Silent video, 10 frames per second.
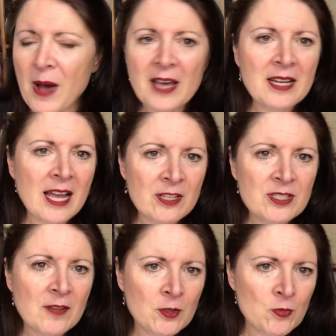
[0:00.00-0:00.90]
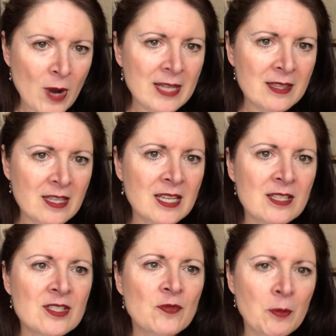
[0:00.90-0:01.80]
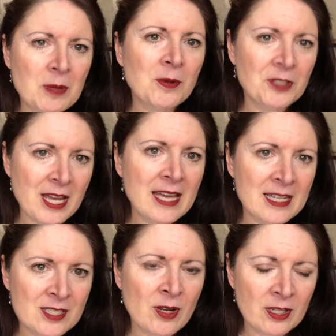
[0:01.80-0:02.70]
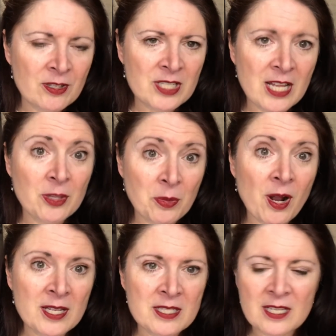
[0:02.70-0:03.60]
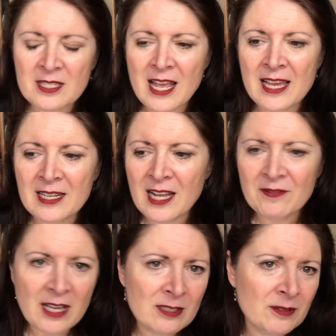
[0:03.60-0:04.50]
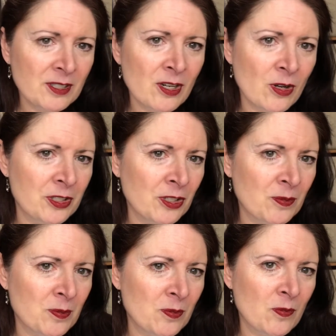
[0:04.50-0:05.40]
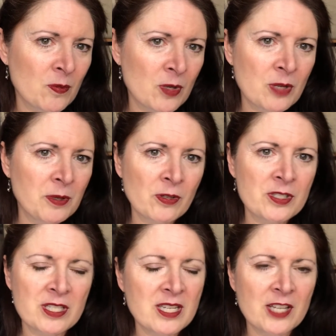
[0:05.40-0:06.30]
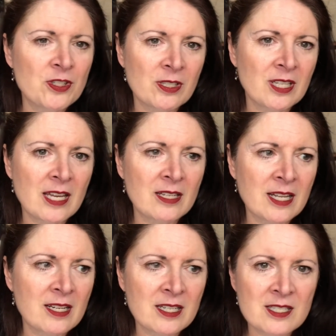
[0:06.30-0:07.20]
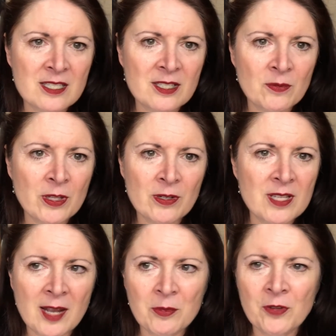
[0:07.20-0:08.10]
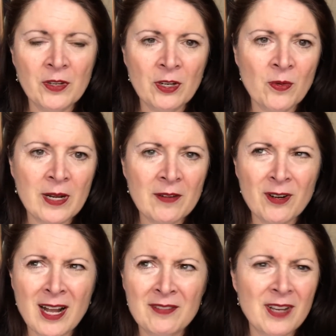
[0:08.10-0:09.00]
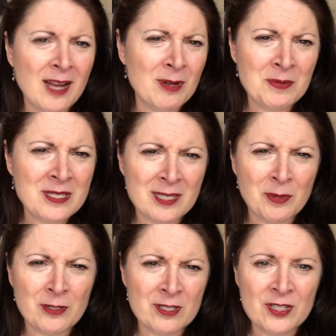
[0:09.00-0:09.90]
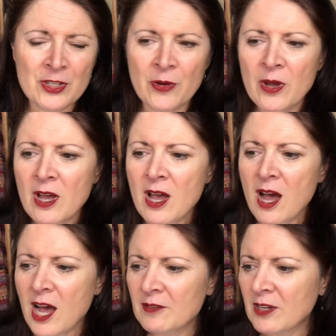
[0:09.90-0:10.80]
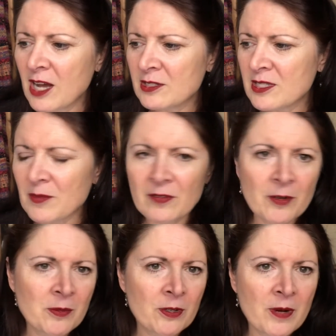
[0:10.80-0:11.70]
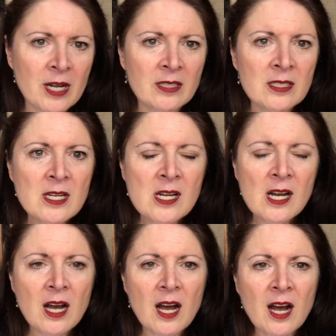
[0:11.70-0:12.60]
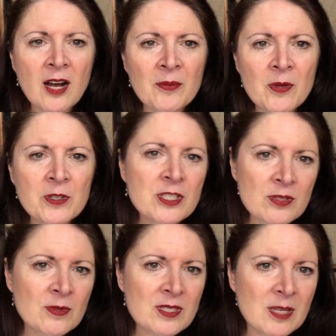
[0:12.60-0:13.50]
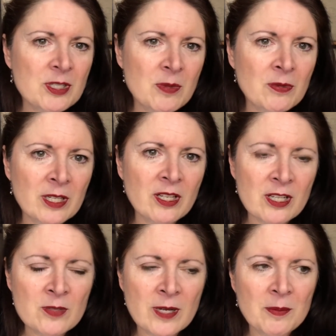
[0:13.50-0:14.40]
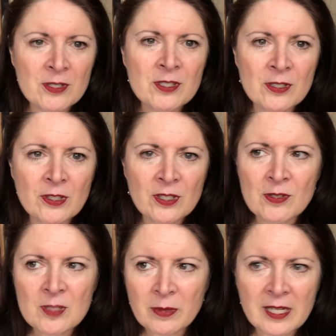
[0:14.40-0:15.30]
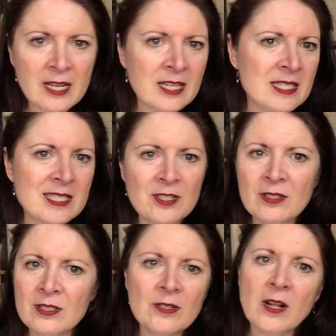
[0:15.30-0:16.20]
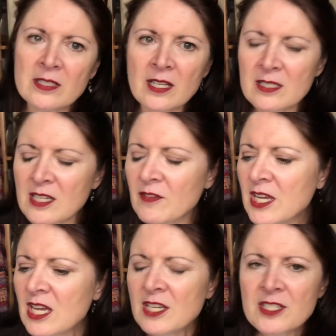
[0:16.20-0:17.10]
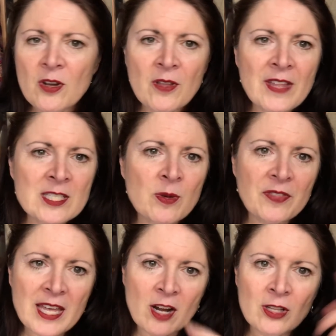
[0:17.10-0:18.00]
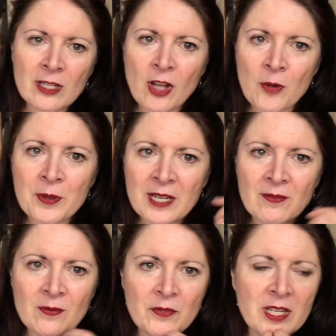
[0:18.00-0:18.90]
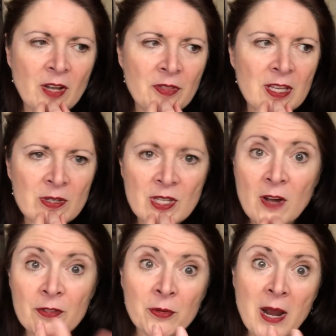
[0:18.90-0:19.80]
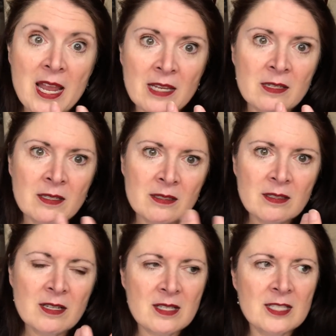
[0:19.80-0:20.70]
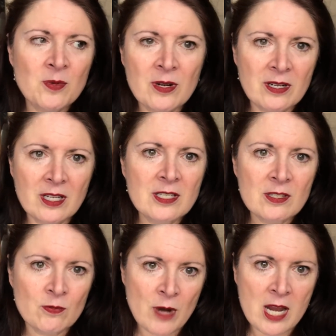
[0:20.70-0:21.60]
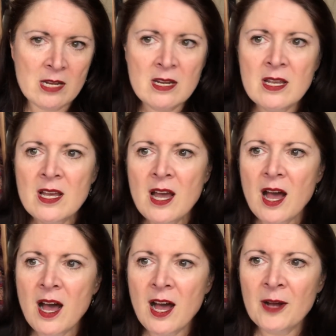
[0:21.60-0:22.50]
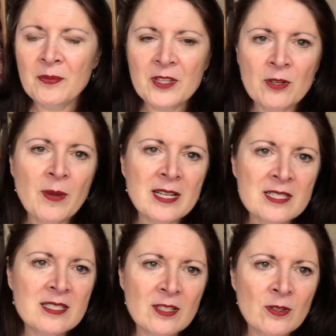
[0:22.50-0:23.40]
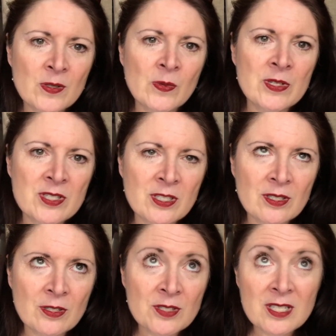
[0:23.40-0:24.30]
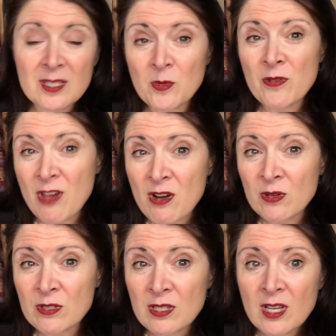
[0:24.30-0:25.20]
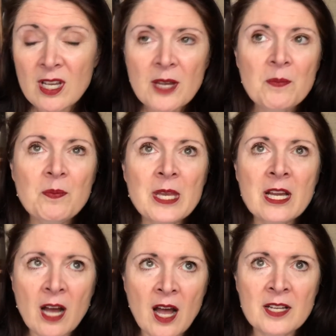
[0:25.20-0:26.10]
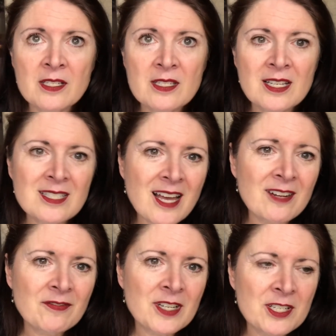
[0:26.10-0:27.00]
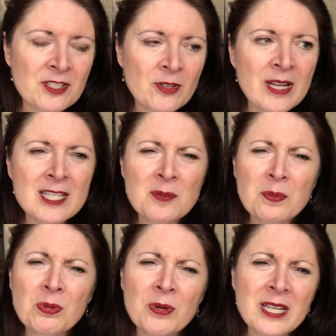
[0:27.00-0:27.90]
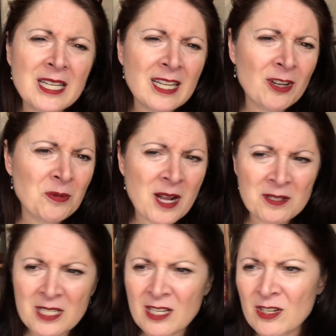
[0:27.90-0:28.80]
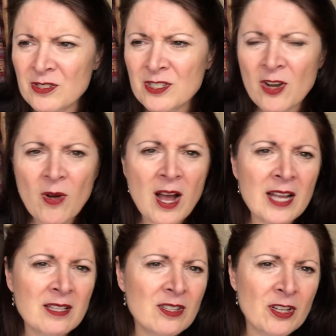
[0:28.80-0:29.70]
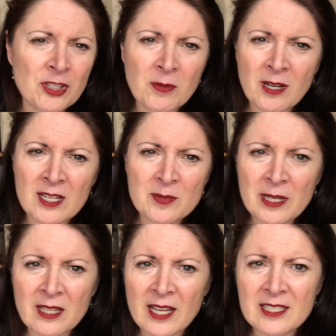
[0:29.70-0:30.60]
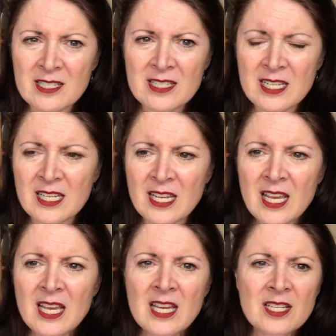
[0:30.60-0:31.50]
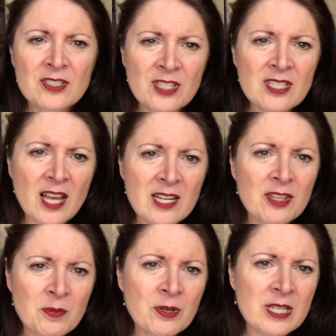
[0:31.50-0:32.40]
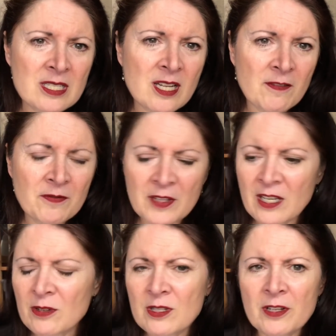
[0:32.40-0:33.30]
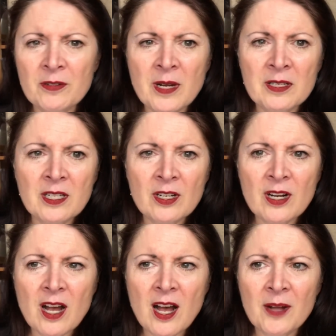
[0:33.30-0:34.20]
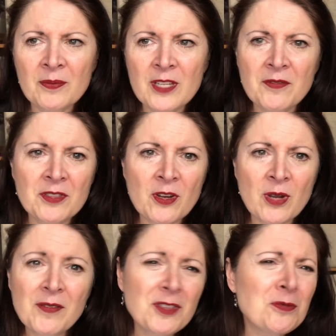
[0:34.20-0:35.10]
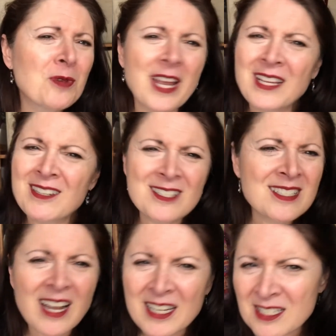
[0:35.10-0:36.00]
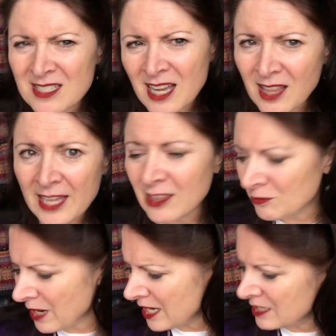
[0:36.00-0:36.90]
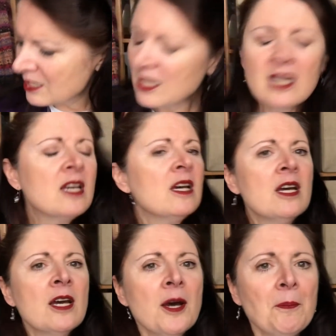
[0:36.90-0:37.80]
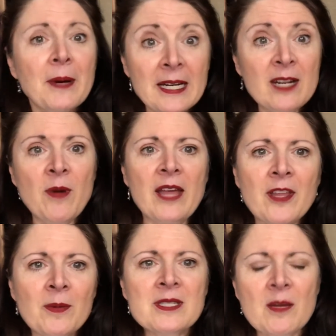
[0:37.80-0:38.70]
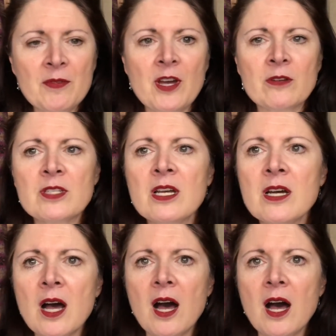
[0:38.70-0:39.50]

But I used to have to write things for people to edit, so I understand the process. And I've got a, you know, on your computers these days, you can get an editing system, whether it's iMovie or whatever. i am a PC person, so I've got something from Corel um, which is, seems to be really good. I'm used to. You can do split edits and you can do all this kind of stuff. So, and that's what that little opening video thing you saw of the rain, because that's what it is, rain. Um, you might see, you always, you'll see some more of those because it's kind of fun to do and it's pretty around here. So I thought you guys might like to see just kind of the pretty stuff that goes on around here. Um, even though, even the rain is nice. I like the rain. But anyway, there'll be some of those.